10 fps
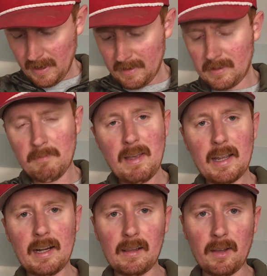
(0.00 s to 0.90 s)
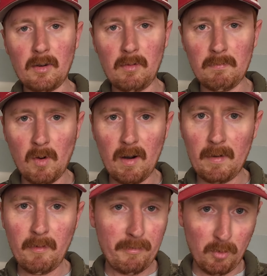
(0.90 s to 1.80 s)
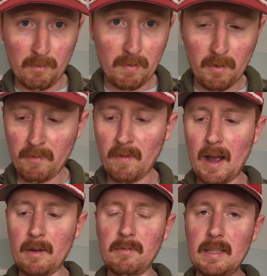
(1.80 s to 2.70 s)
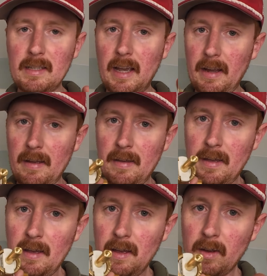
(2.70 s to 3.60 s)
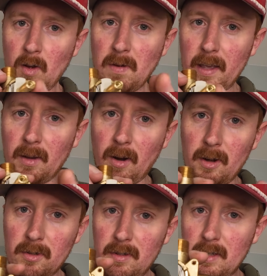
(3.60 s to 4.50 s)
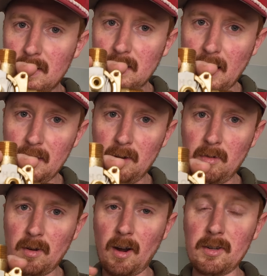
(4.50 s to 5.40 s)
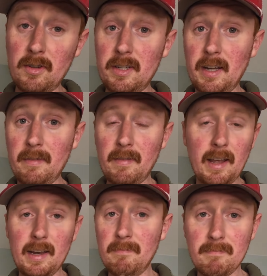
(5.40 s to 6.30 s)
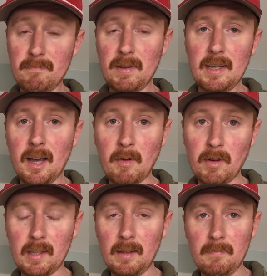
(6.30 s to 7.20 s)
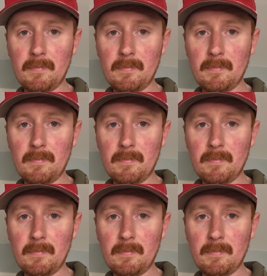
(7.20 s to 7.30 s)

And to make it a little more foolproof, I would say, go buy the cartridge, slide the new cartridge in, and be done with it.